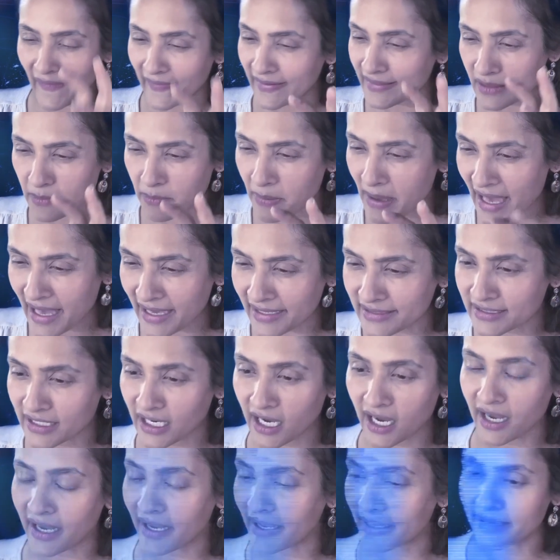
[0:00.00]
the bad
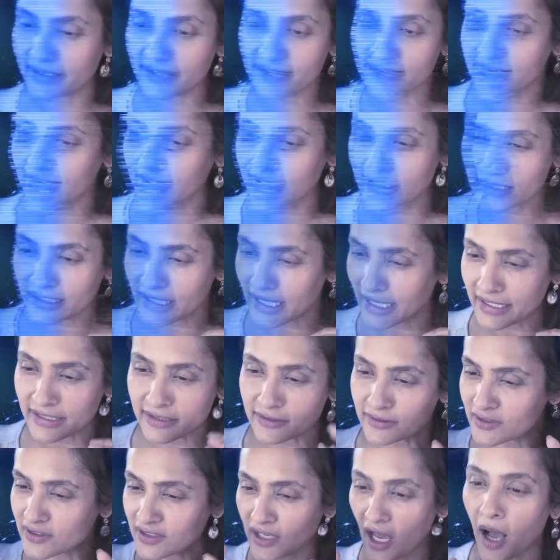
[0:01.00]
guys and like
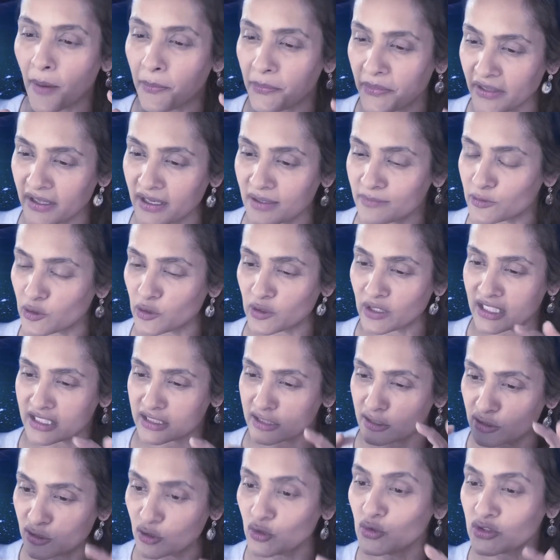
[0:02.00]
stop them, you need to
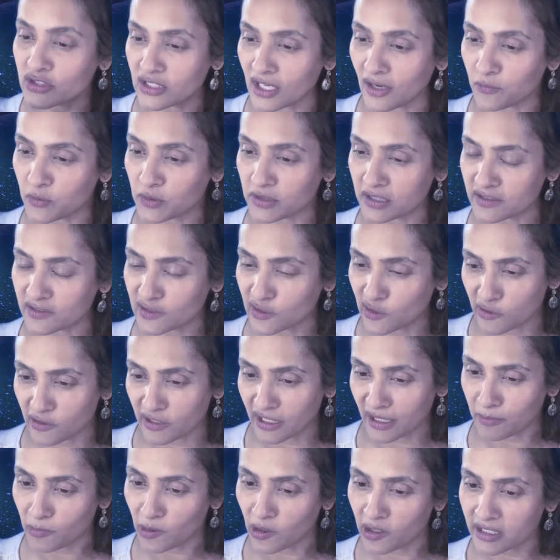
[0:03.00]
do stuff with the 0-day
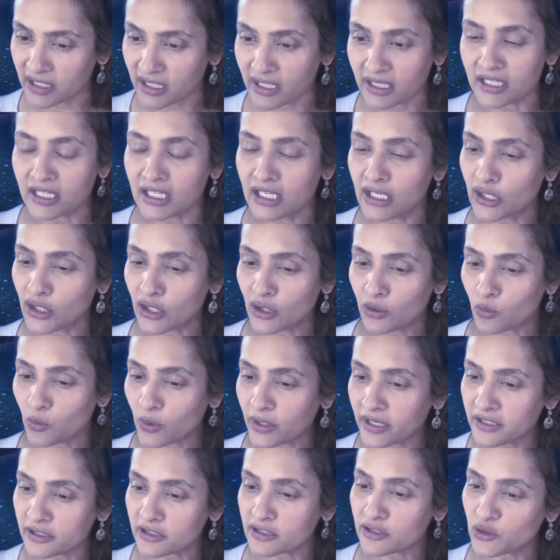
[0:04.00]
market. What are
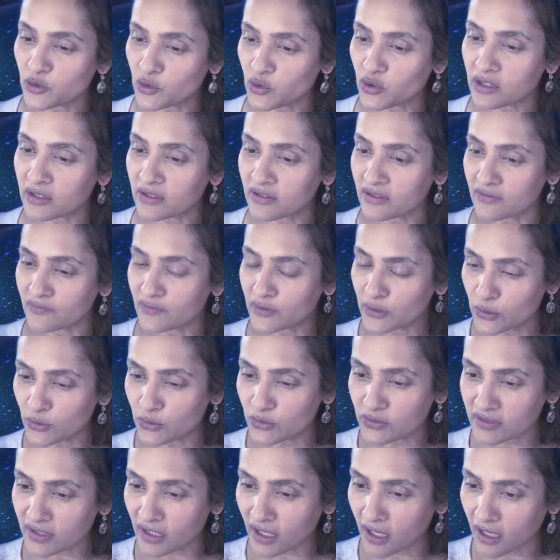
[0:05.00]
your
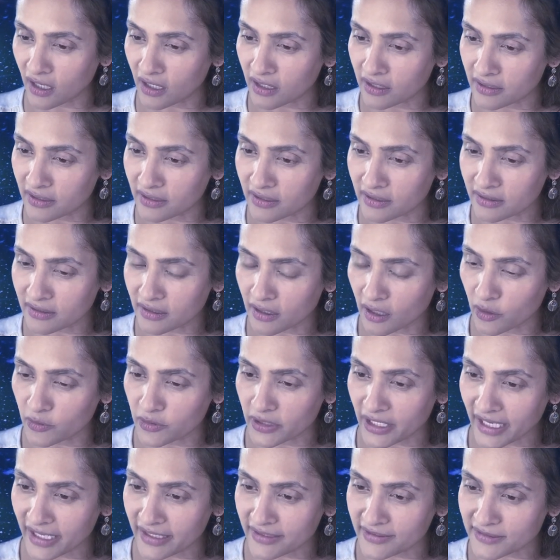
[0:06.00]
views on
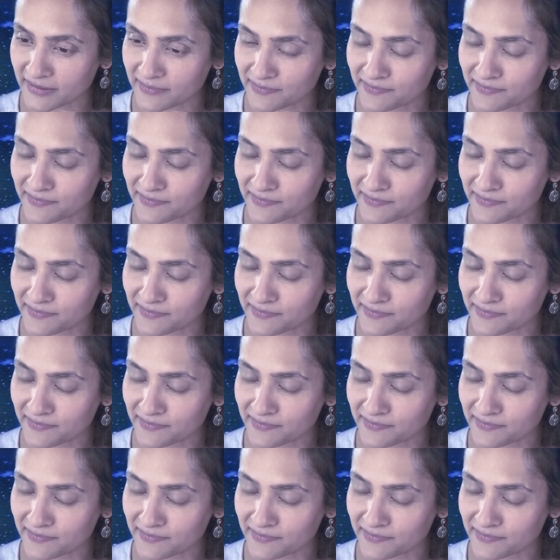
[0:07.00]
O-days?